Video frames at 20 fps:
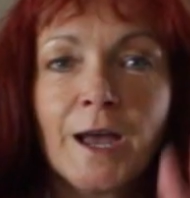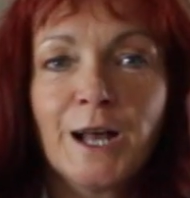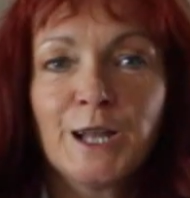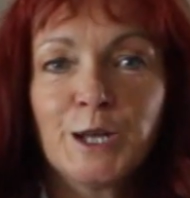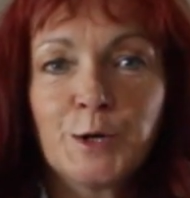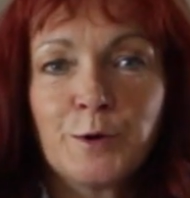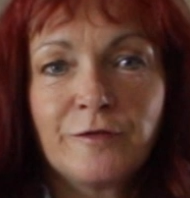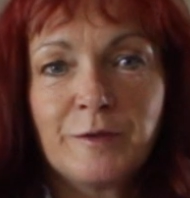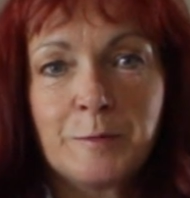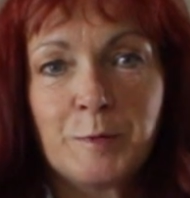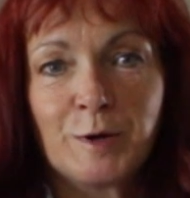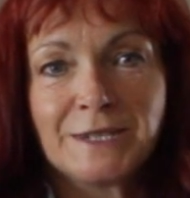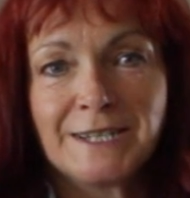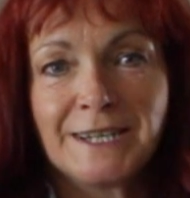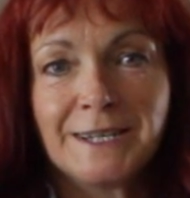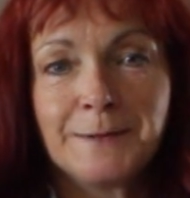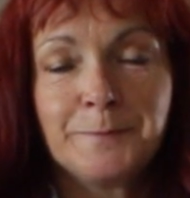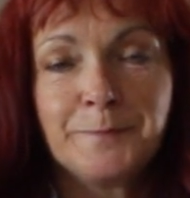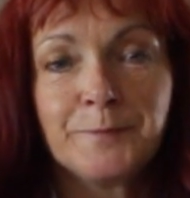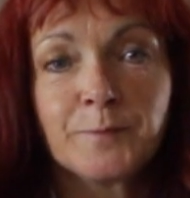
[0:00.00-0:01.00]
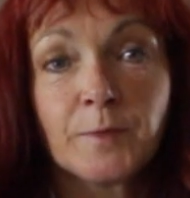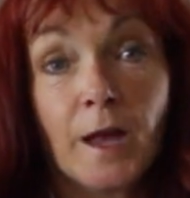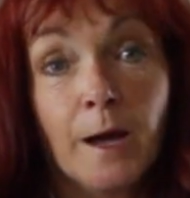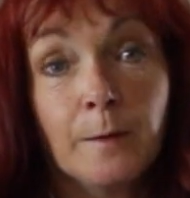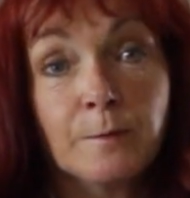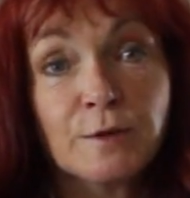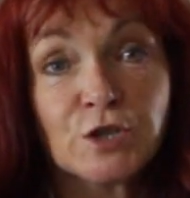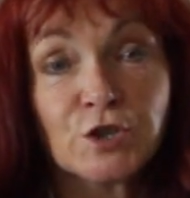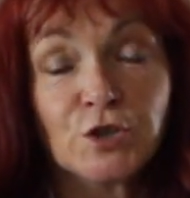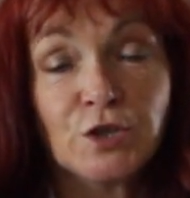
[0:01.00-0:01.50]
Hello everybody,
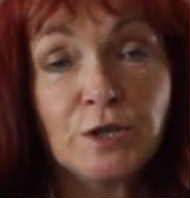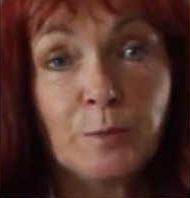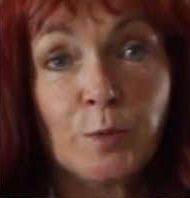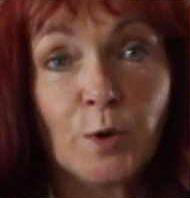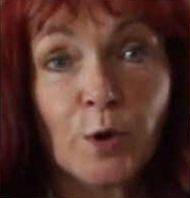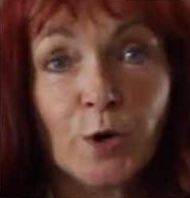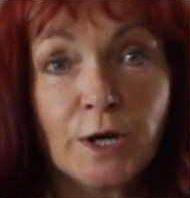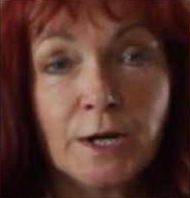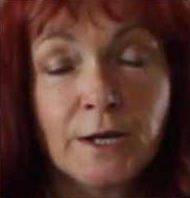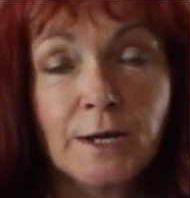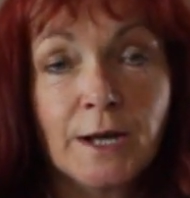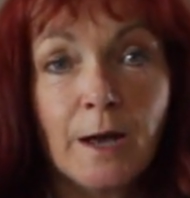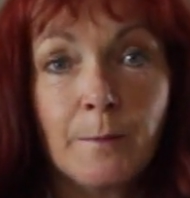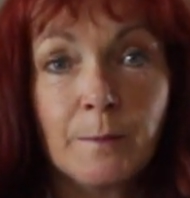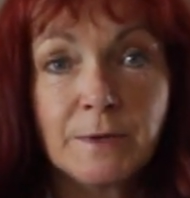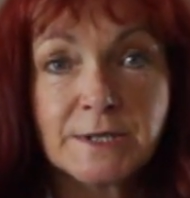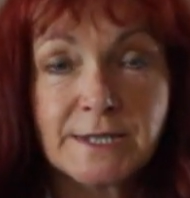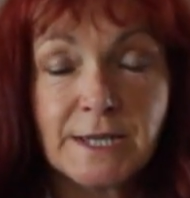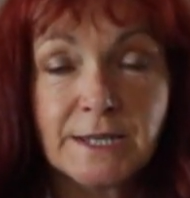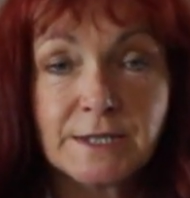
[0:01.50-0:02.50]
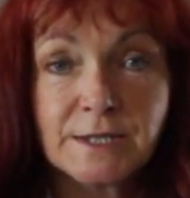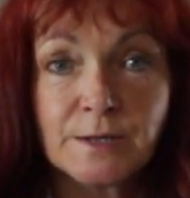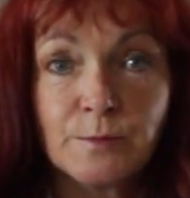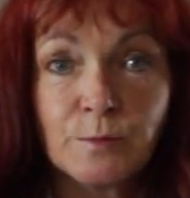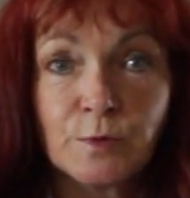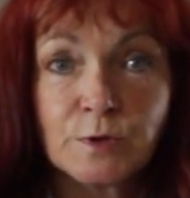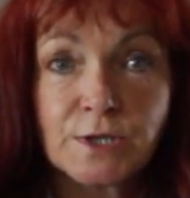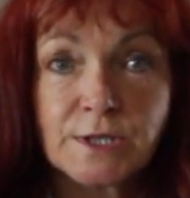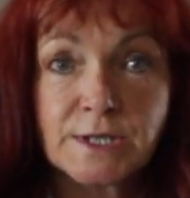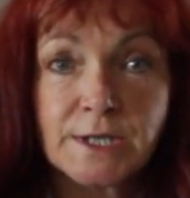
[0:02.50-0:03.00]
I'm Catriona Morten, I'm a
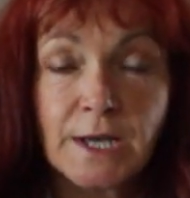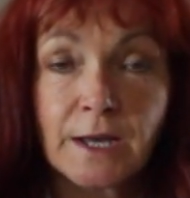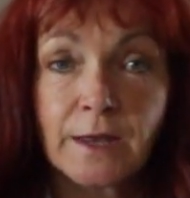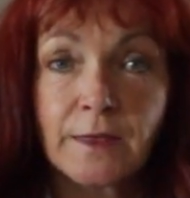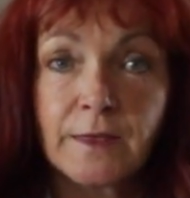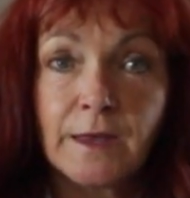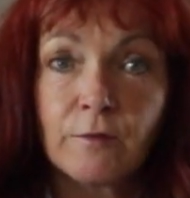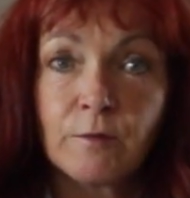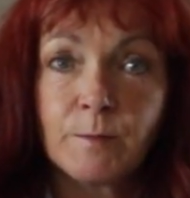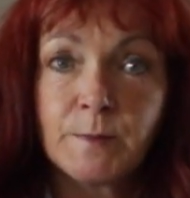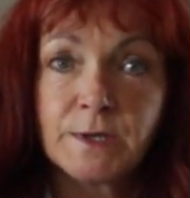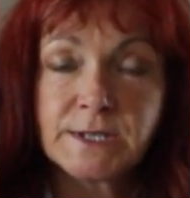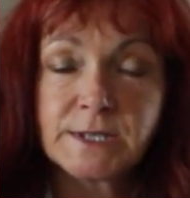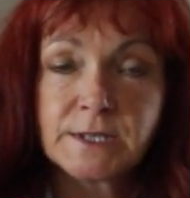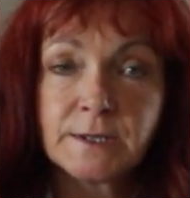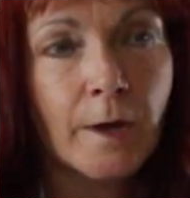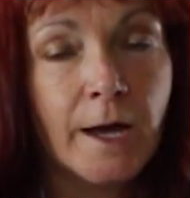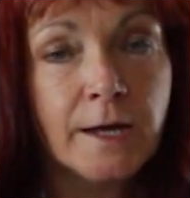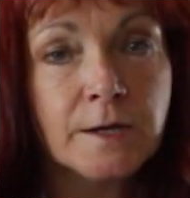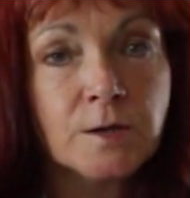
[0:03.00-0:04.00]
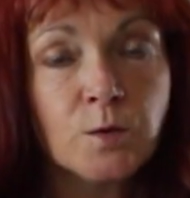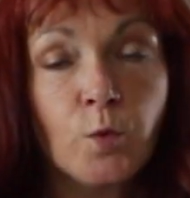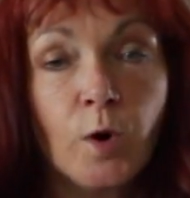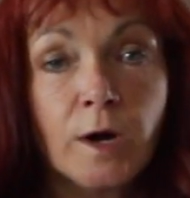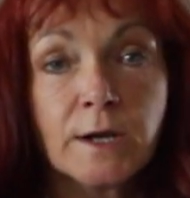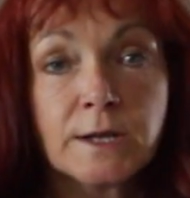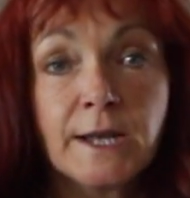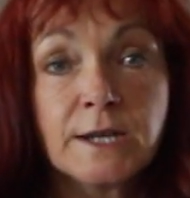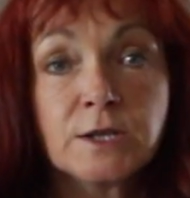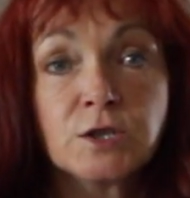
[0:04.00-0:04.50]
sensory-motor psychotherapist, and
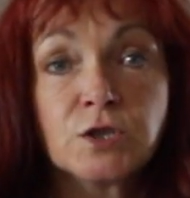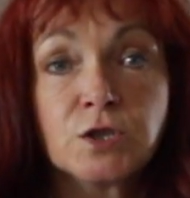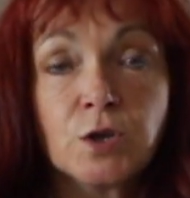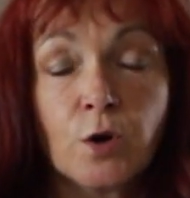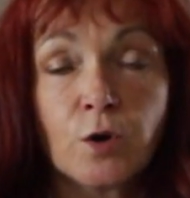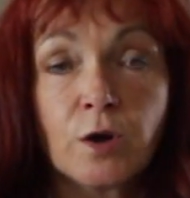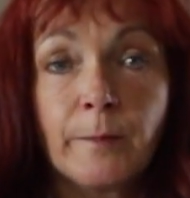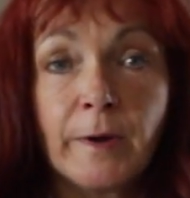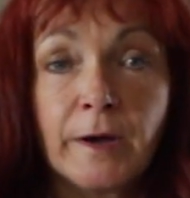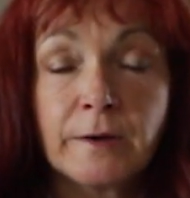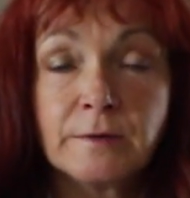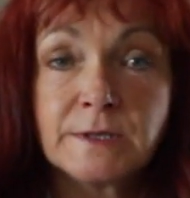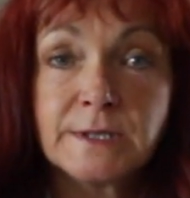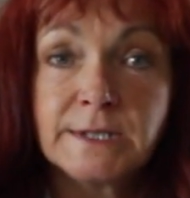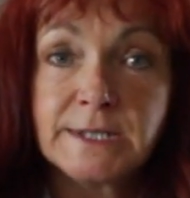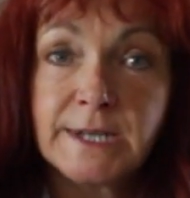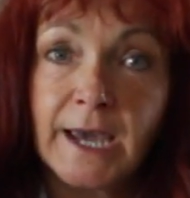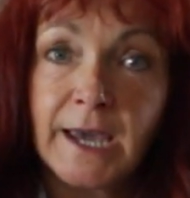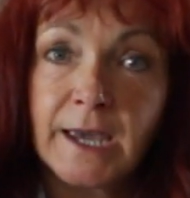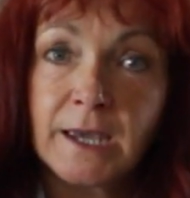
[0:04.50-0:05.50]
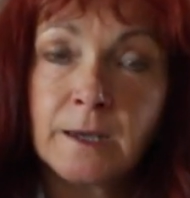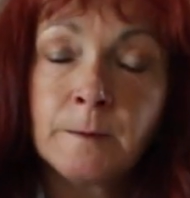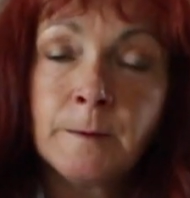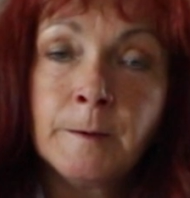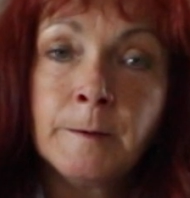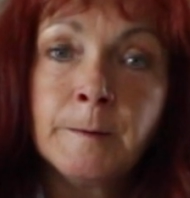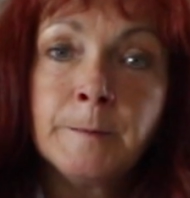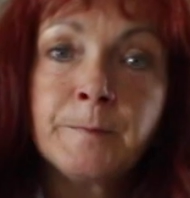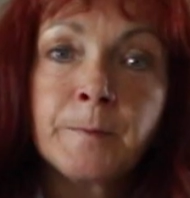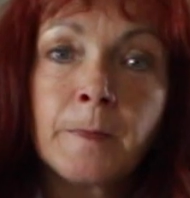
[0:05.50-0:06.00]
what I'd like to talk about today
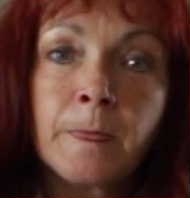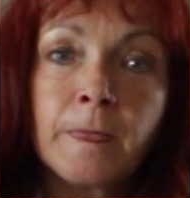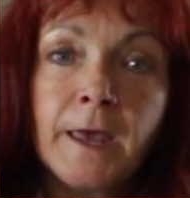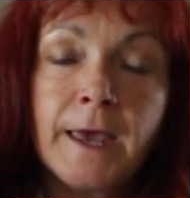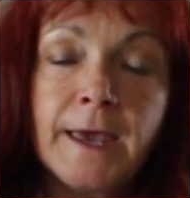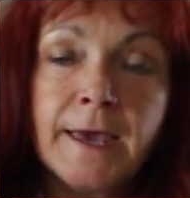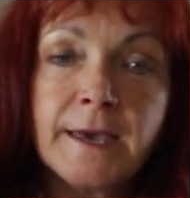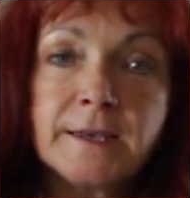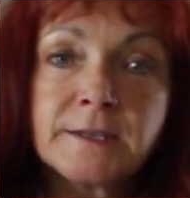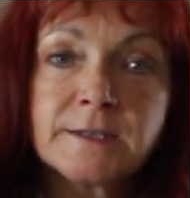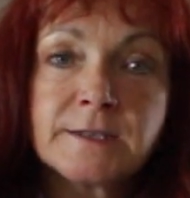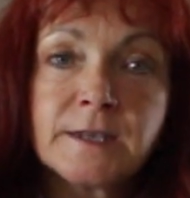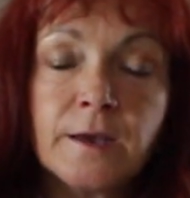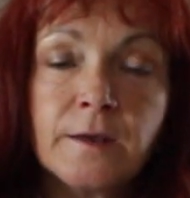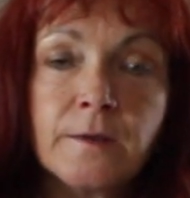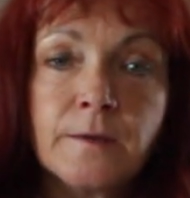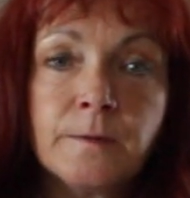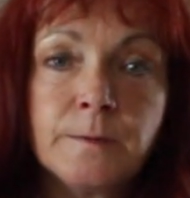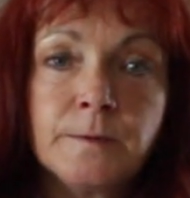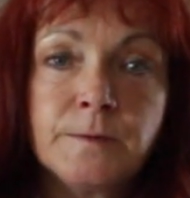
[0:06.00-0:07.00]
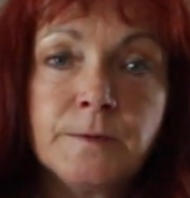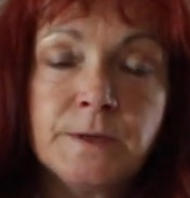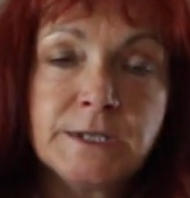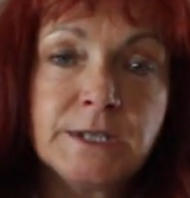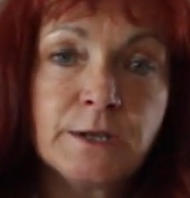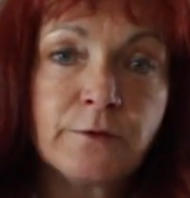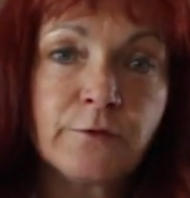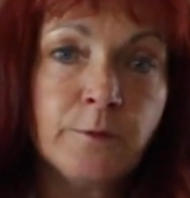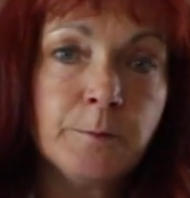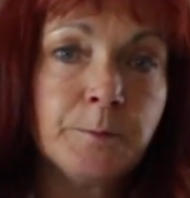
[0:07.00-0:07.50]
is the
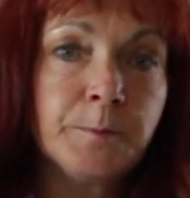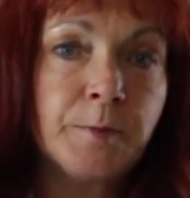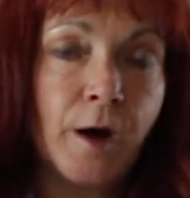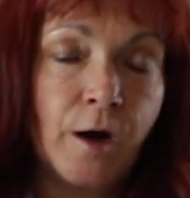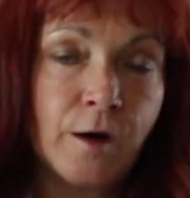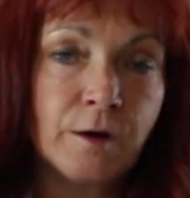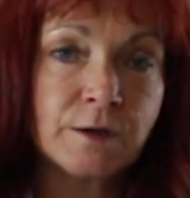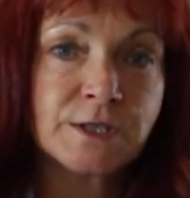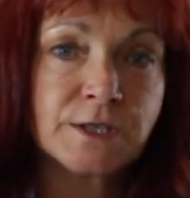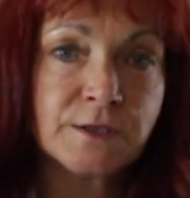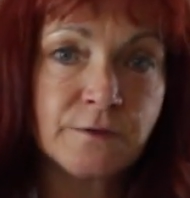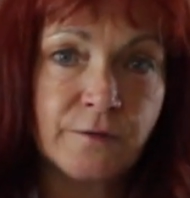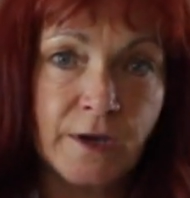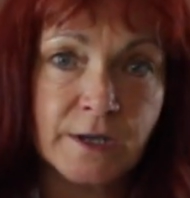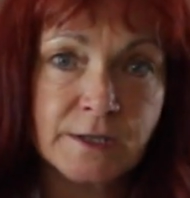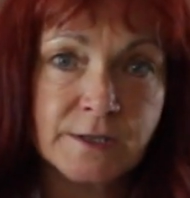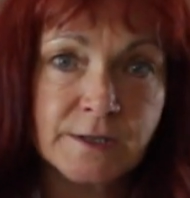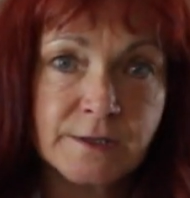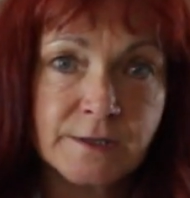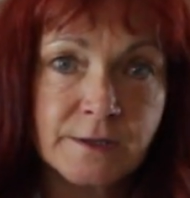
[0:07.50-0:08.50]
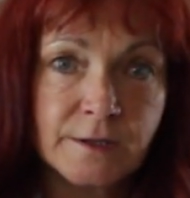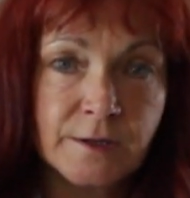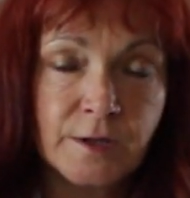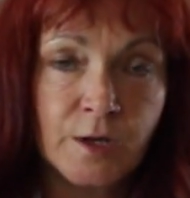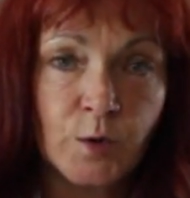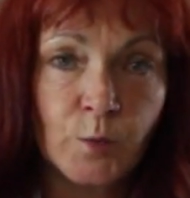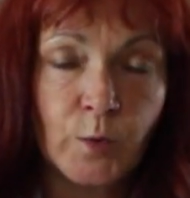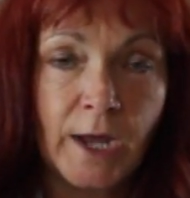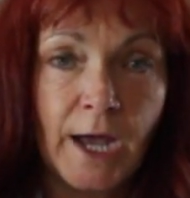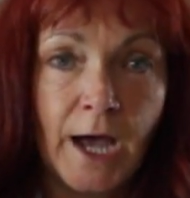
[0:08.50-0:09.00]
different parts of us
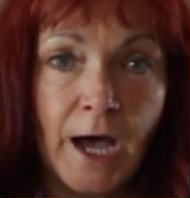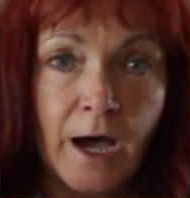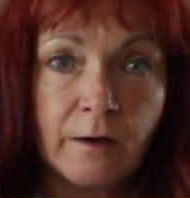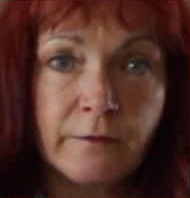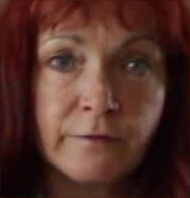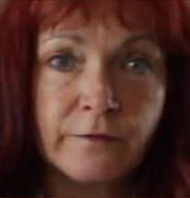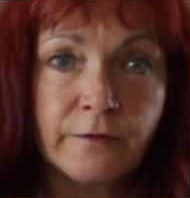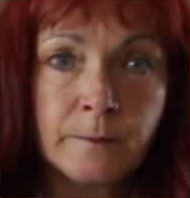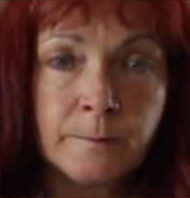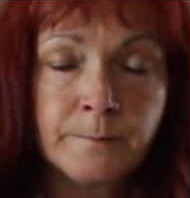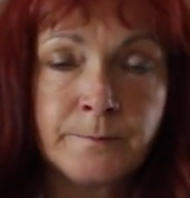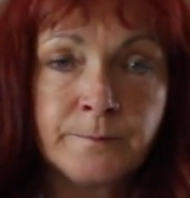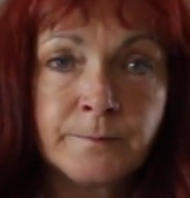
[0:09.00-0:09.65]
that we have.